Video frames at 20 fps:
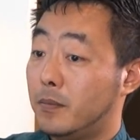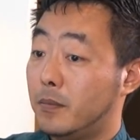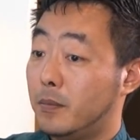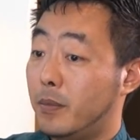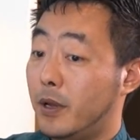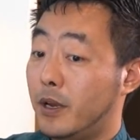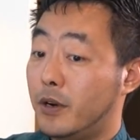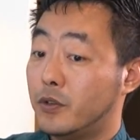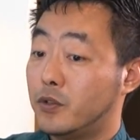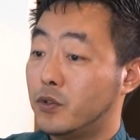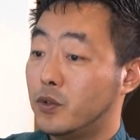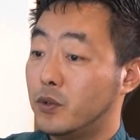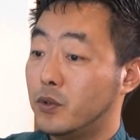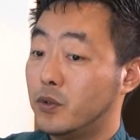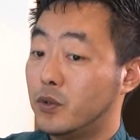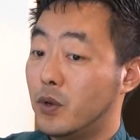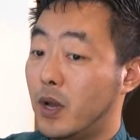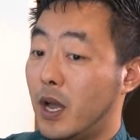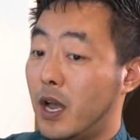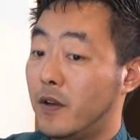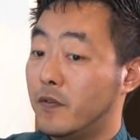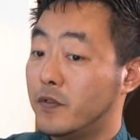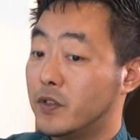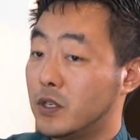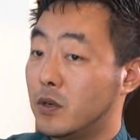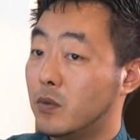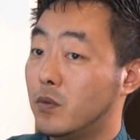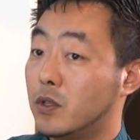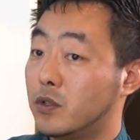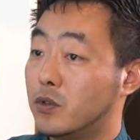better to have
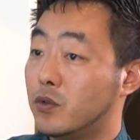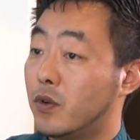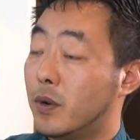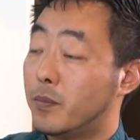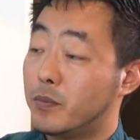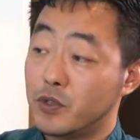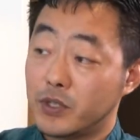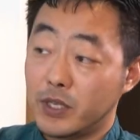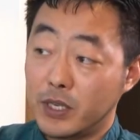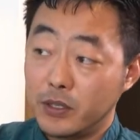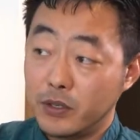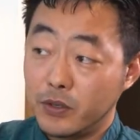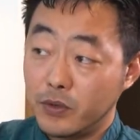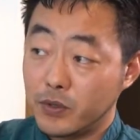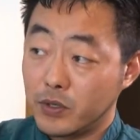someone to represent you.